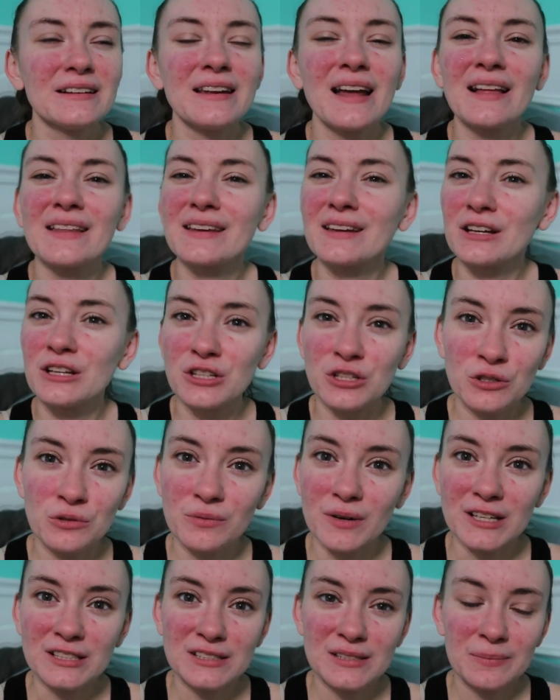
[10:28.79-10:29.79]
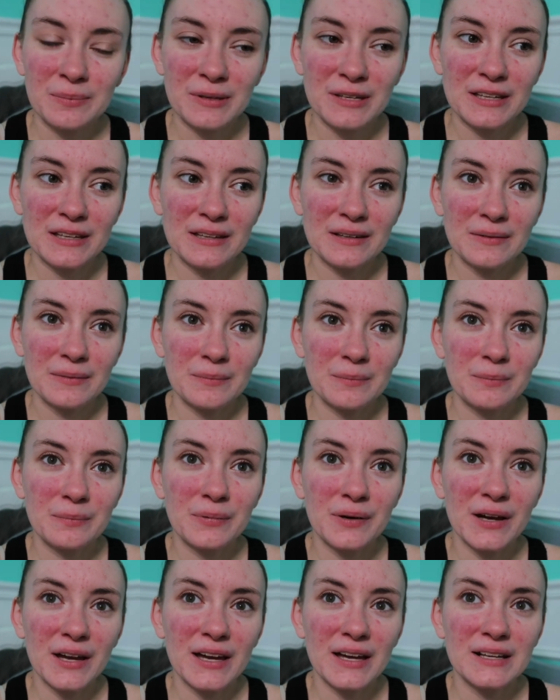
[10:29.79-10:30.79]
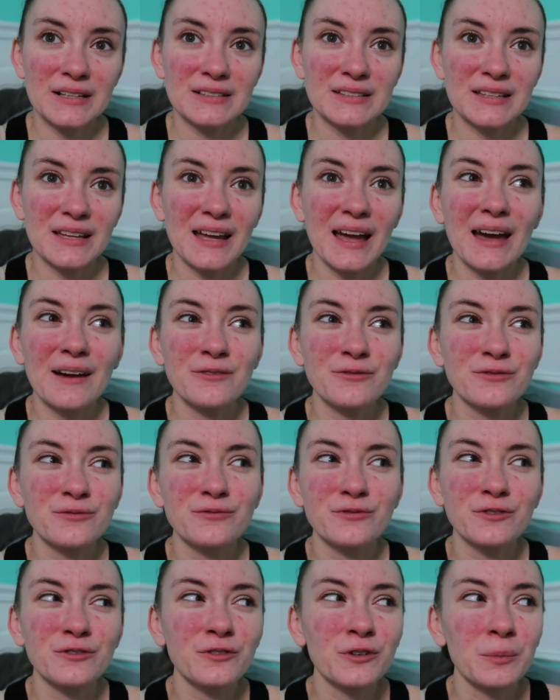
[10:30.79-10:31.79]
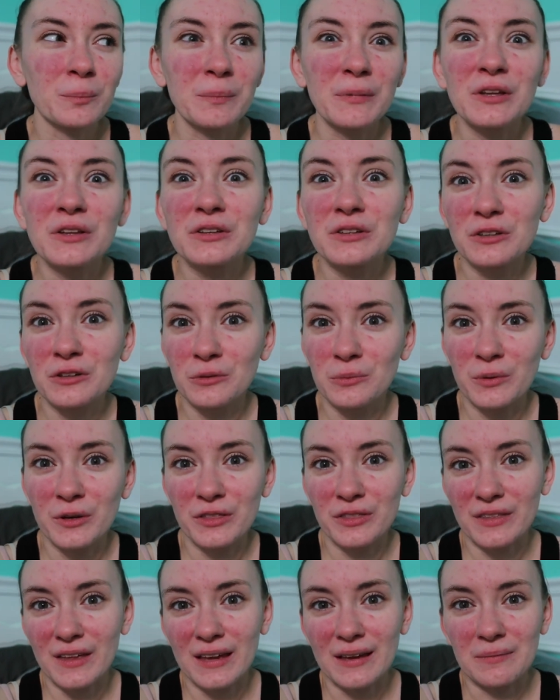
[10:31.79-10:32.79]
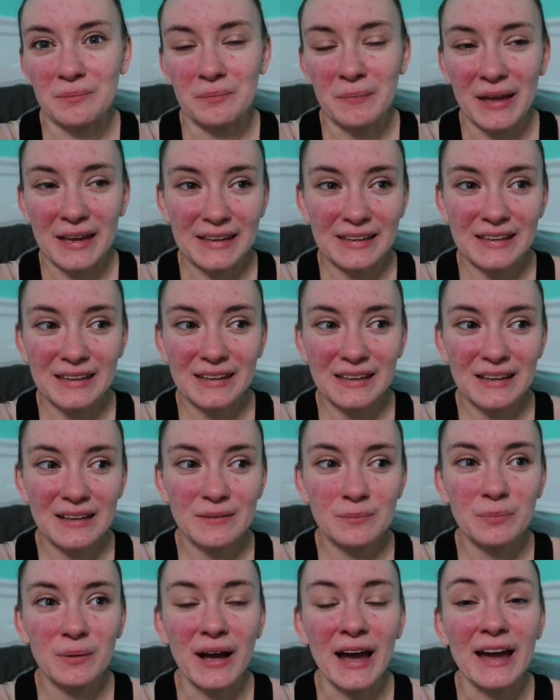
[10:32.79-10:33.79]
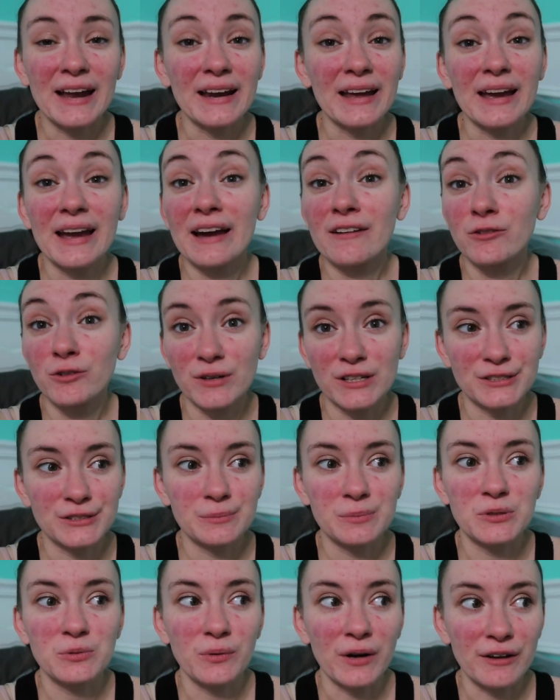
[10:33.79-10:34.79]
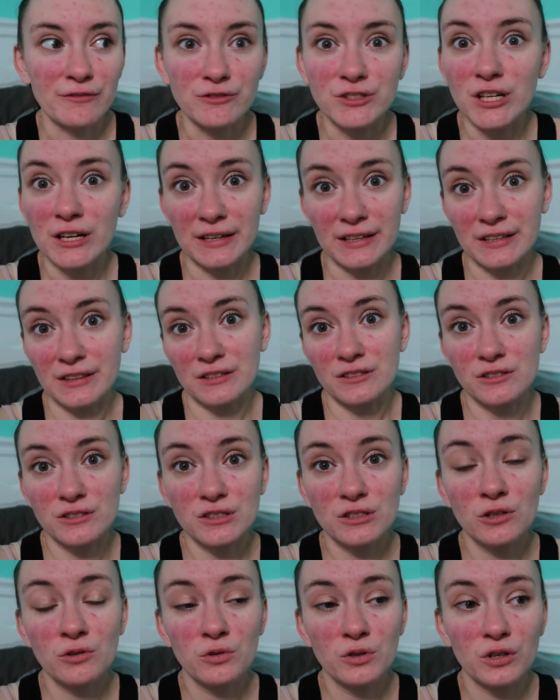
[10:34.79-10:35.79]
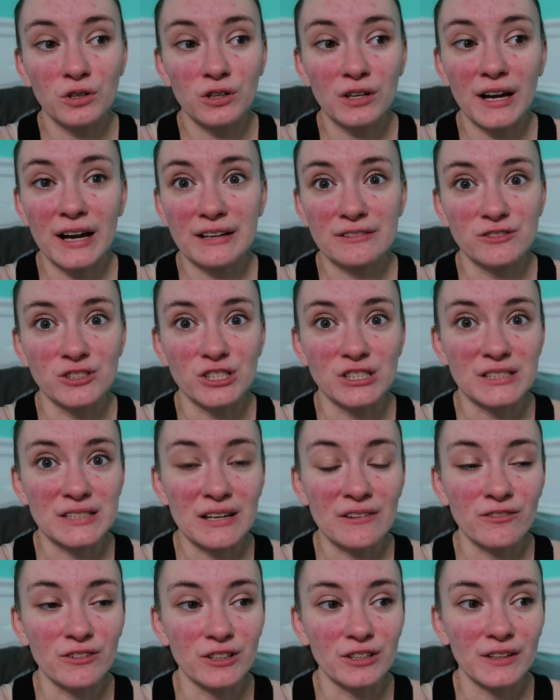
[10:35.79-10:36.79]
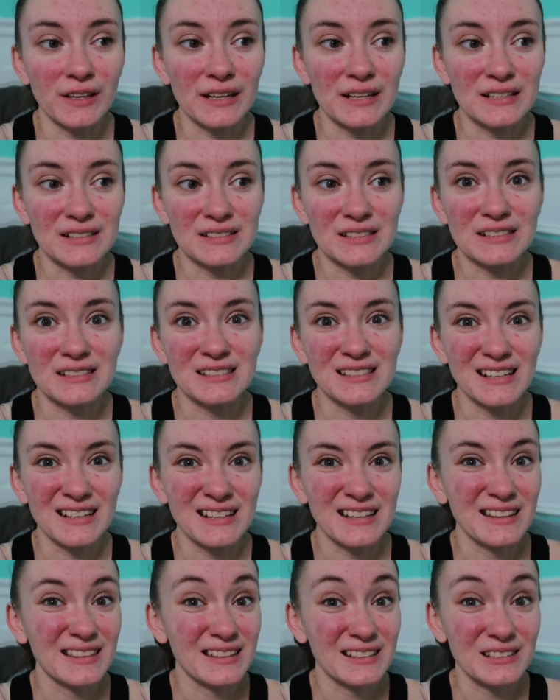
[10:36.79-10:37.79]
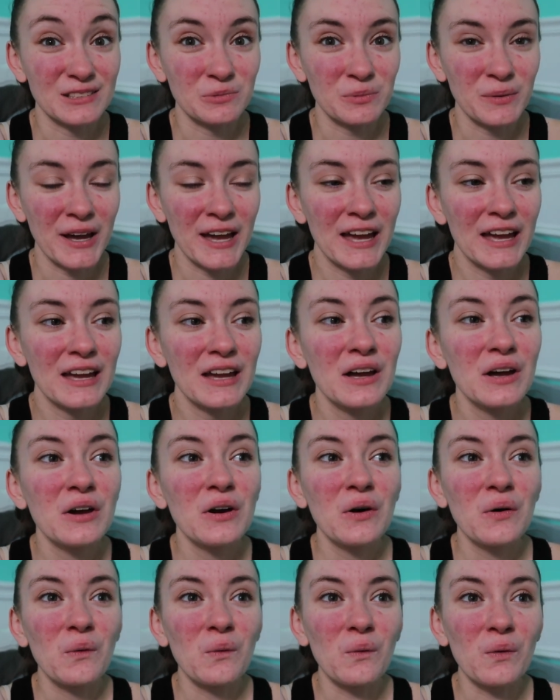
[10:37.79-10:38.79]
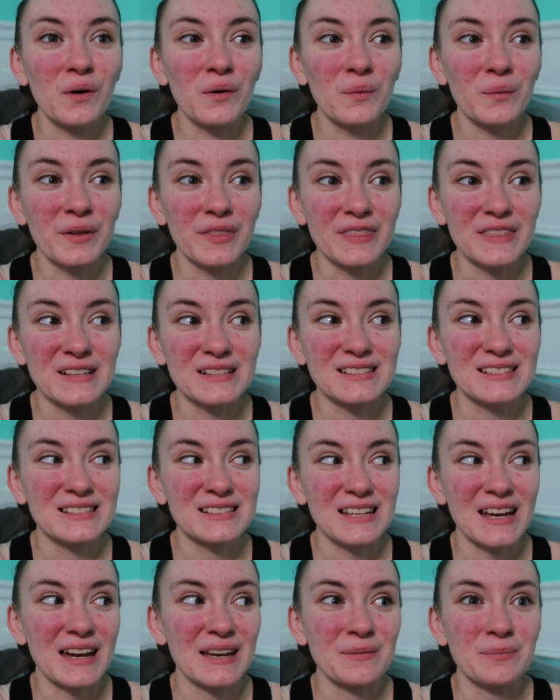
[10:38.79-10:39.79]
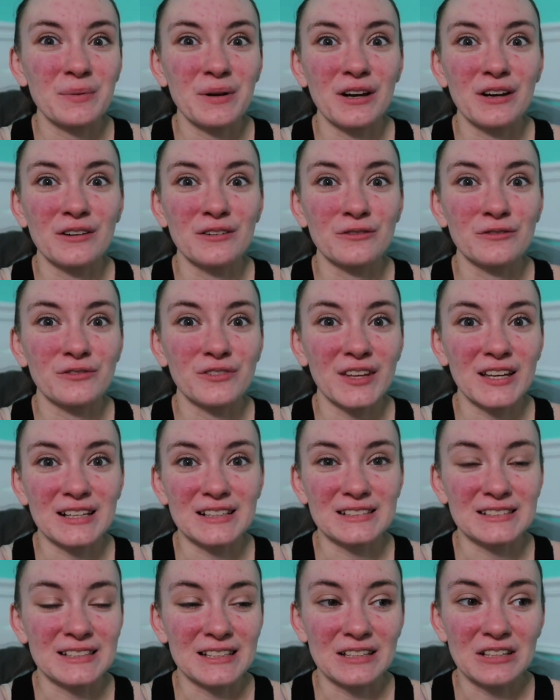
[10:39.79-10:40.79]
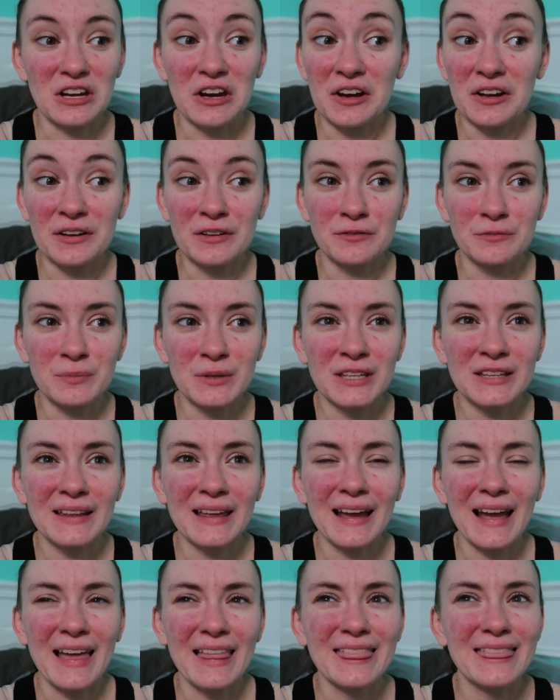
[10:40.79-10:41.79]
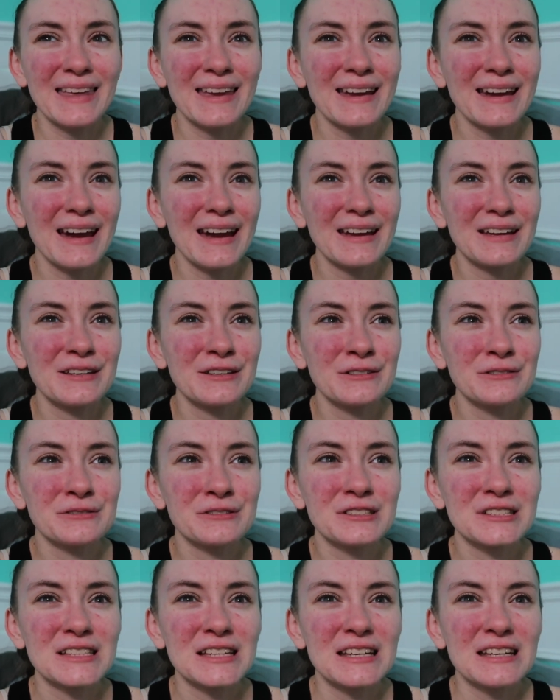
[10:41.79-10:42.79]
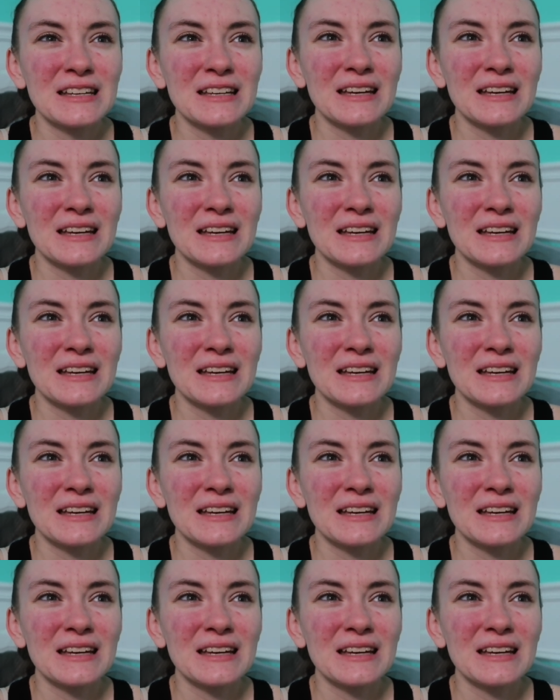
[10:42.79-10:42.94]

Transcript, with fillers: not like a new recipe, but like I've familiar with like making it but and I have a recipe where I've done it in the slow cooker I've just never like I said done it this way or with this type of like I said cut of meat like I think I used